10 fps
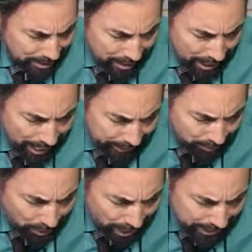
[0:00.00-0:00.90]
I
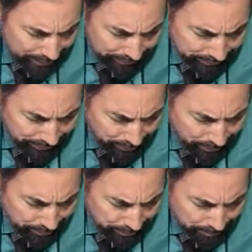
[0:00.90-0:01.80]
cried unto the
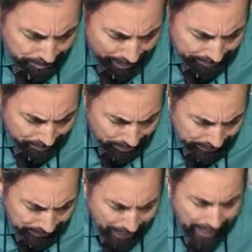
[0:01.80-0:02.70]
Lord with my
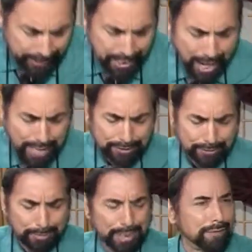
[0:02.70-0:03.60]
voice, and he
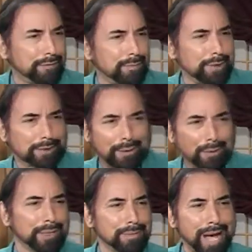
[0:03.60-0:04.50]
answered me from his
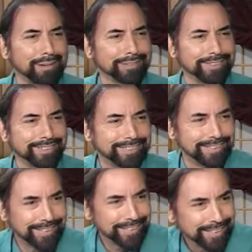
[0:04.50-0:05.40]
holy mountain,
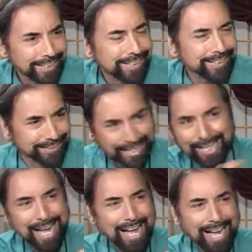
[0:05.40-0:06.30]

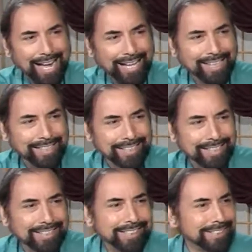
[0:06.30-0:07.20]
Selah.
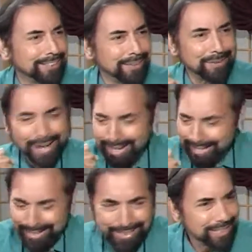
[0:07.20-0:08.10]
Huh? So
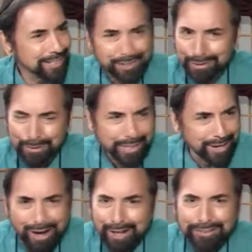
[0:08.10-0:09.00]
you can
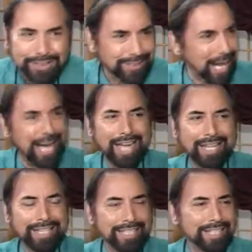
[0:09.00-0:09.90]
all
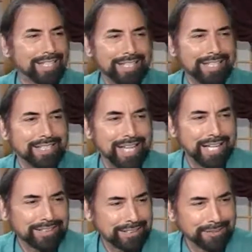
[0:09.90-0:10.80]
say
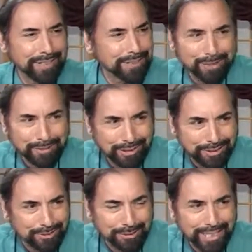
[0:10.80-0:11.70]
that there is no
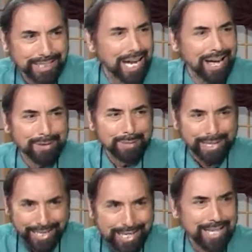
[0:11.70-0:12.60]
Yeshua in God,
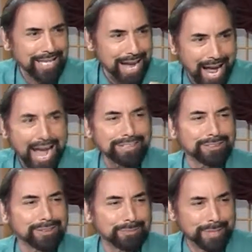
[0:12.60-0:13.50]
but he
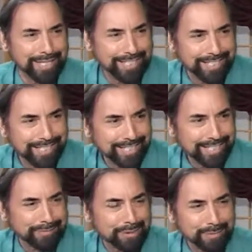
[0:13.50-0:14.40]
answers me
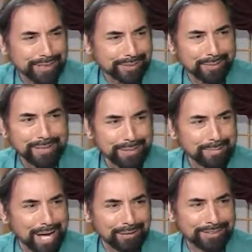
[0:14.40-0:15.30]
from his holy
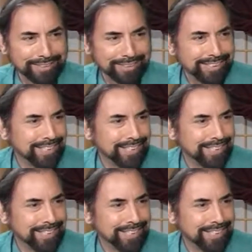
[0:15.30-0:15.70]
mountain.